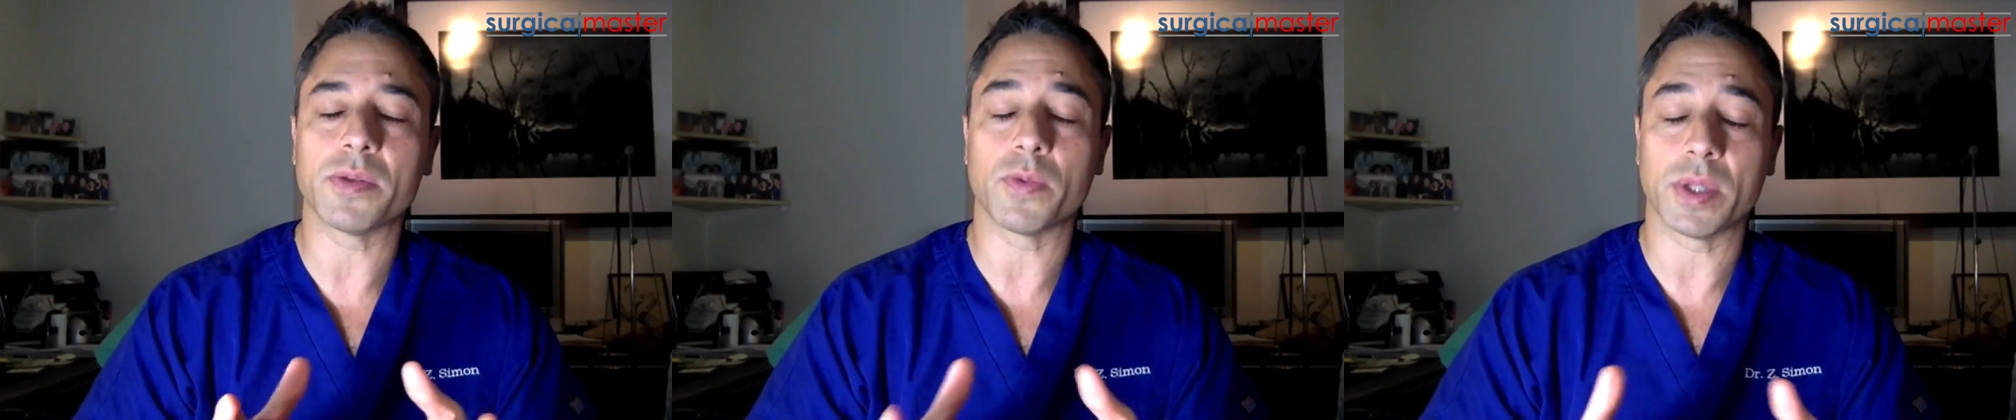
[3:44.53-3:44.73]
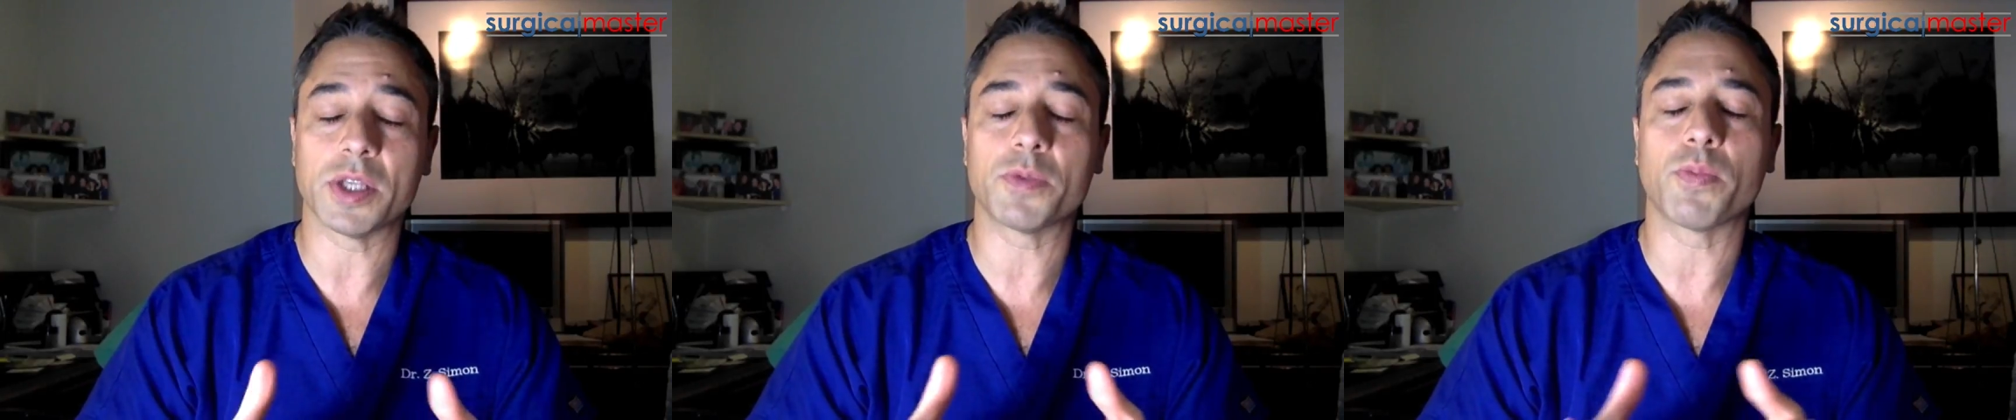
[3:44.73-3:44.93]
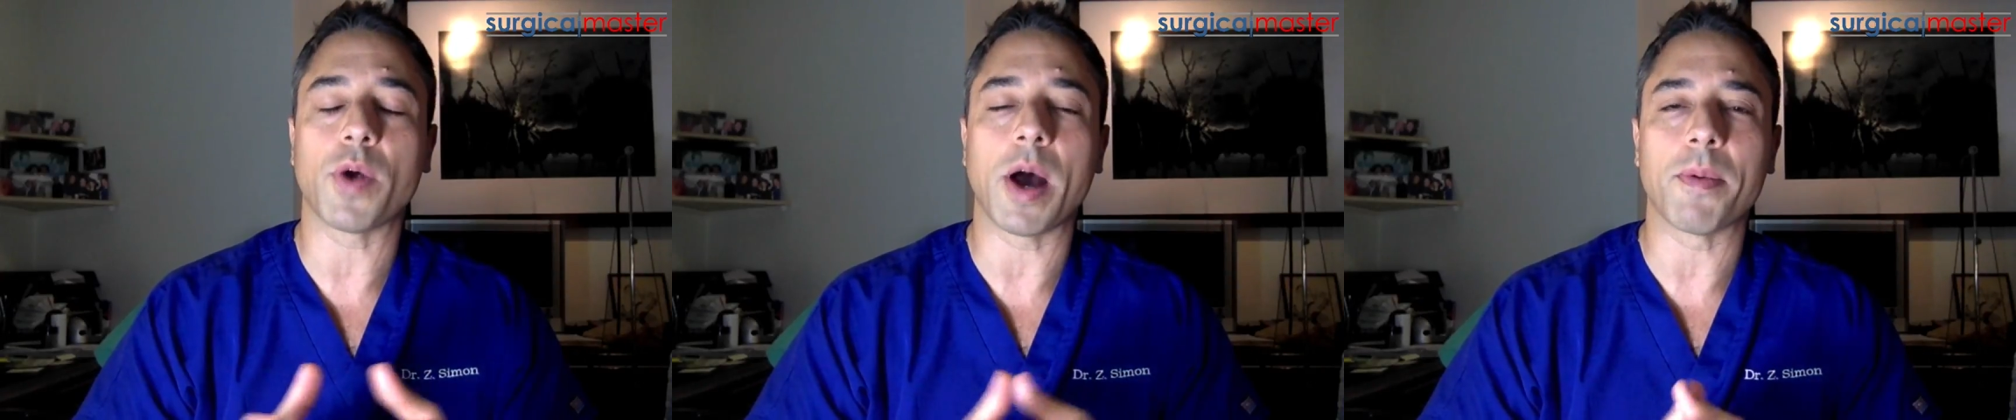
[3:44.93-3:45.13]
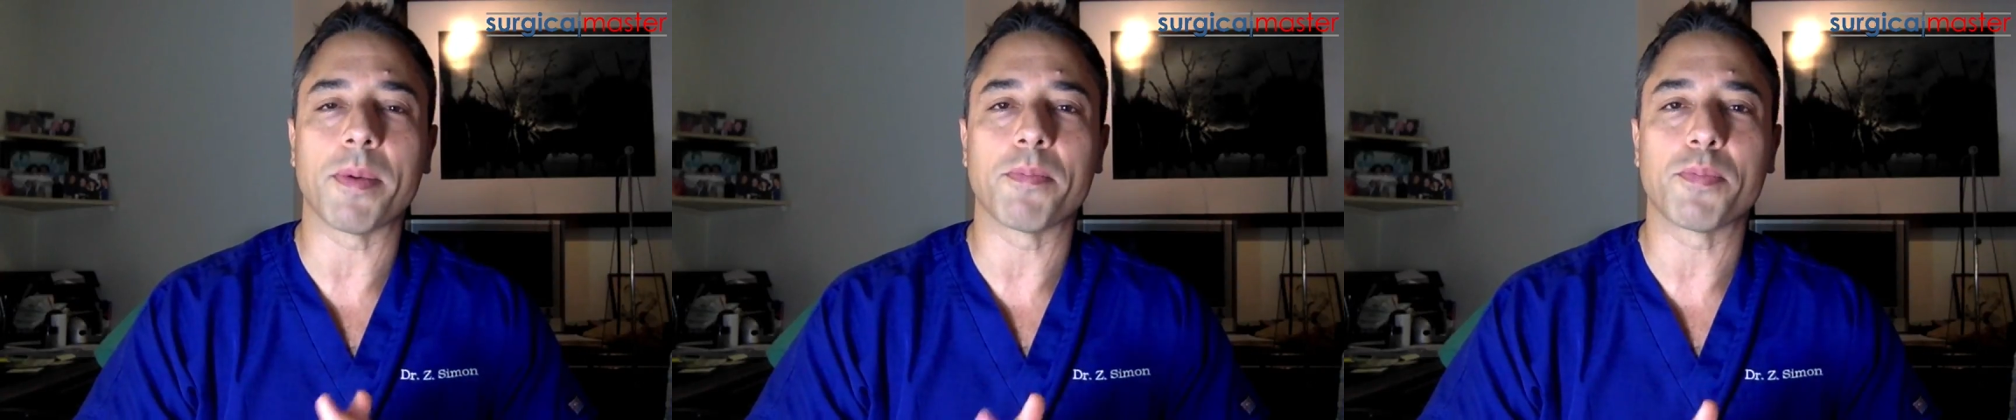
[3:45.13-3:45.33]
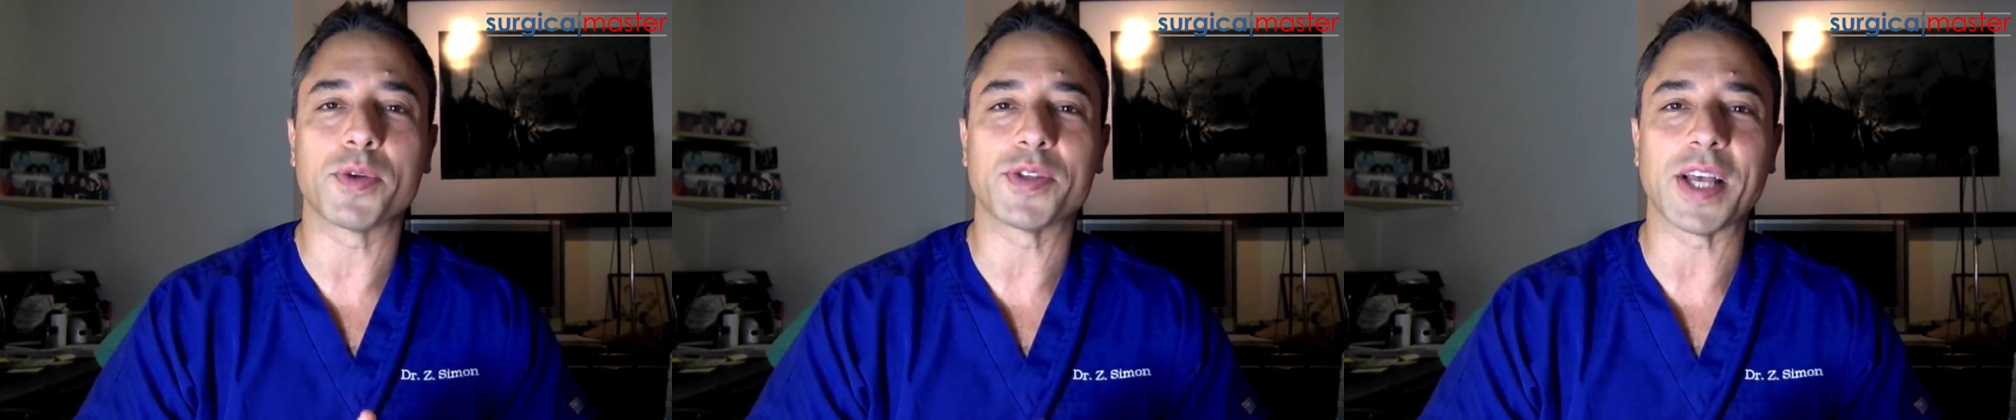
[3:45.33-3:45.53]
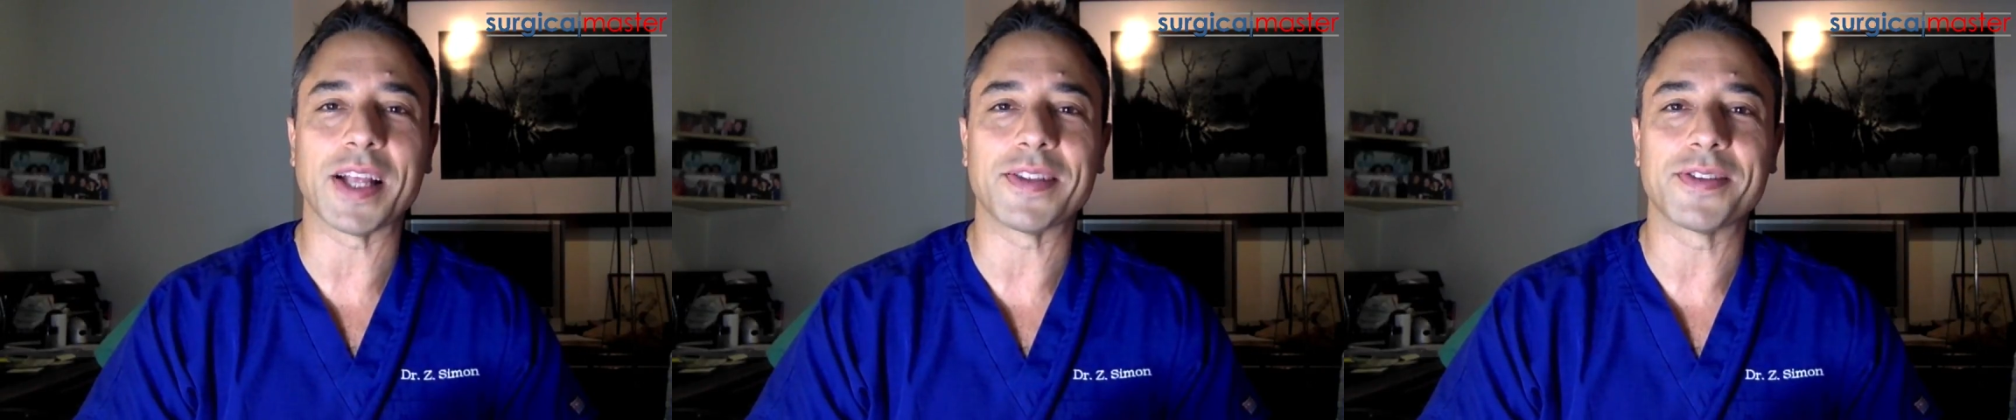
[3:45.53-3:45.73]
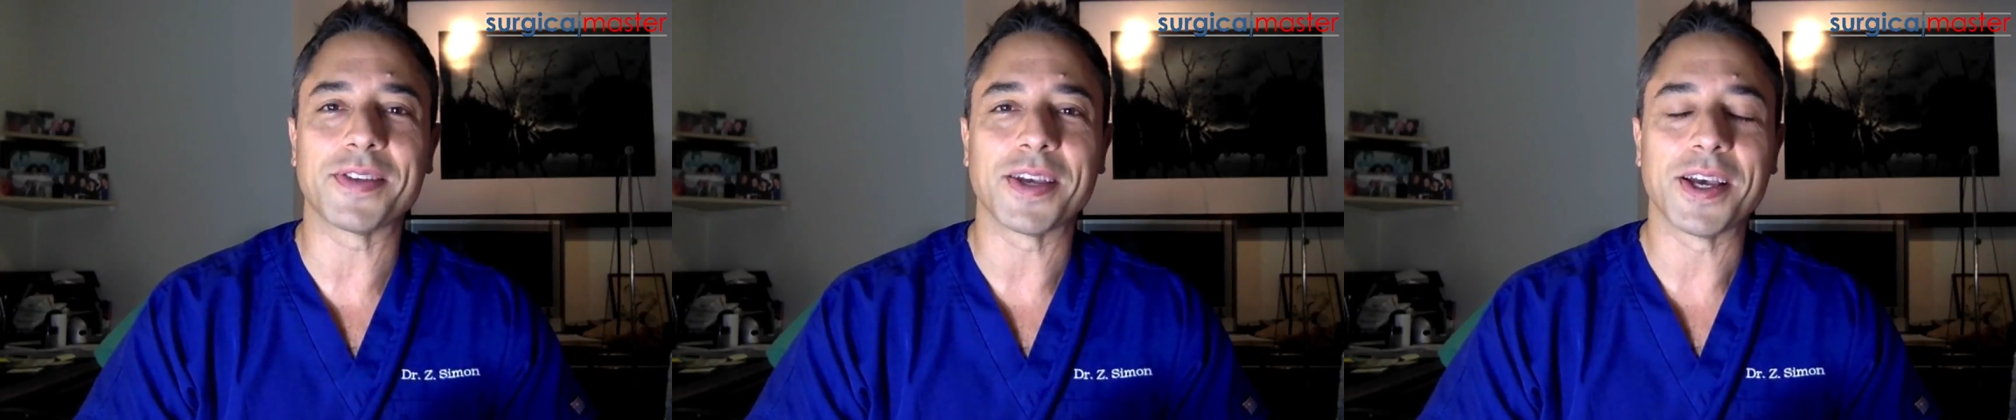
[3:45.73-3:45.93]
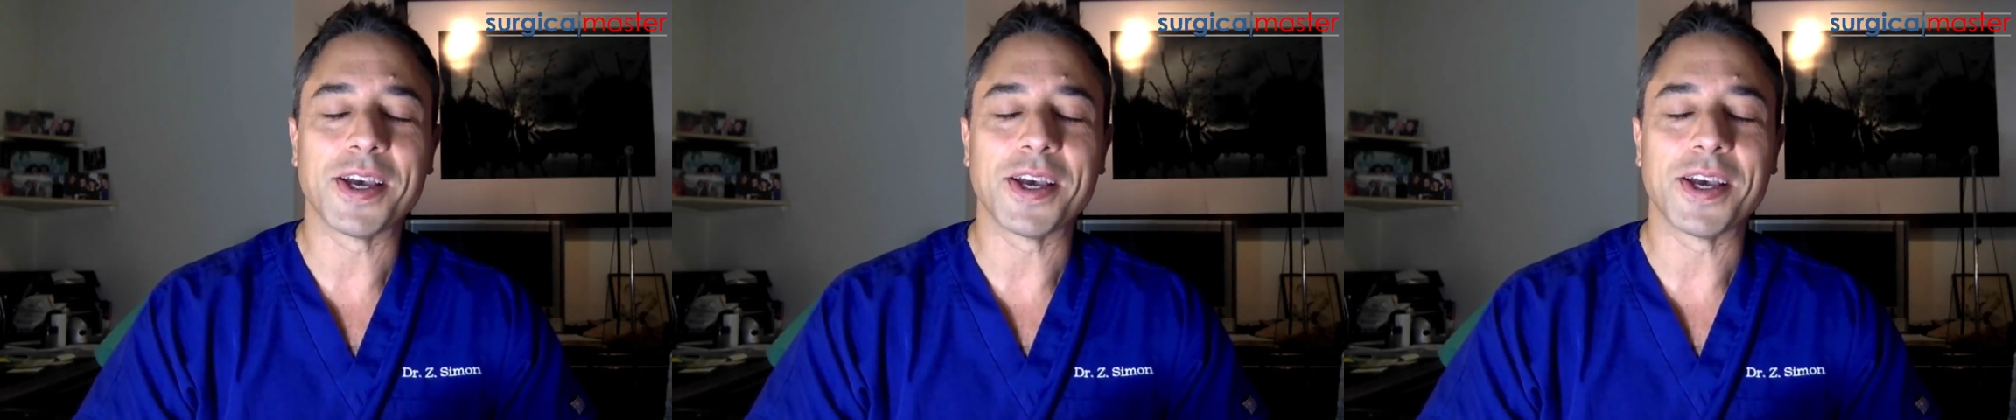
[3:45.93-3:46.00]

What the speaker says: this problem present